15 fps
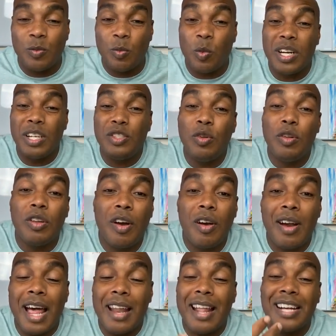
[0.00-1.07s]
Where did you learn
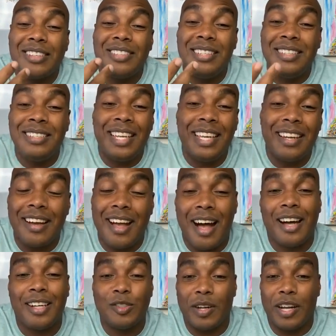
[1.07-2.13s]
how to actually get a
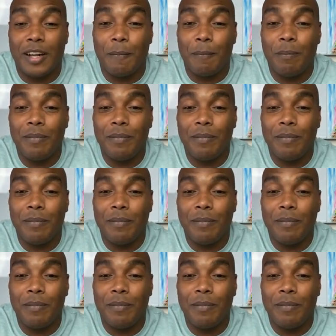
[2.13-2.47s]
contract?